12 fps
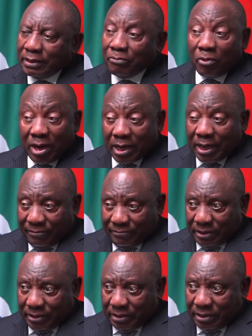any chance
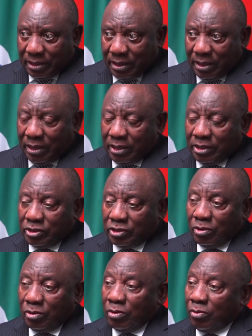by which the
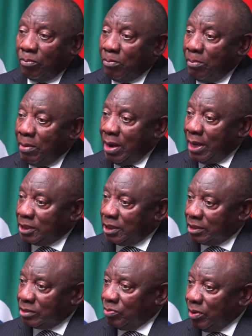SADC or the
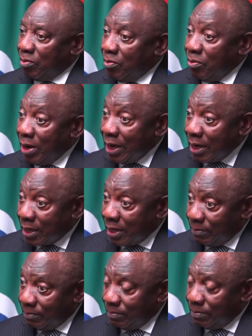African Union
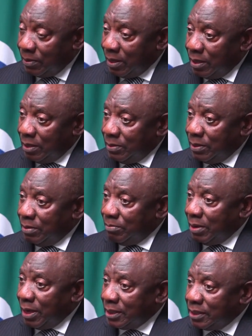can still
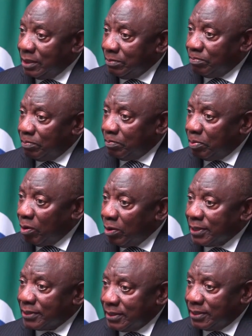force Zimbabwe
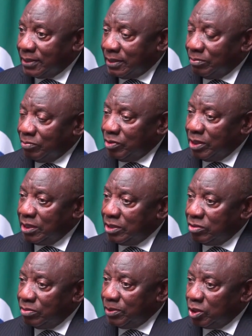into
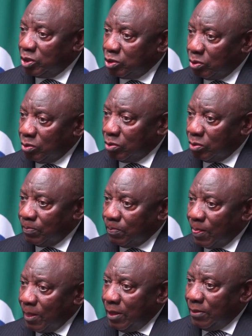holding
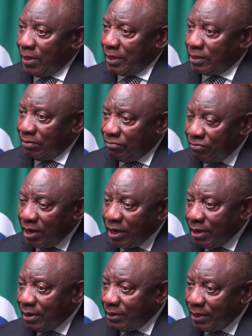a fresh
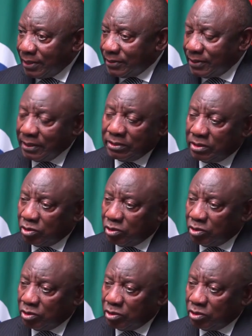election?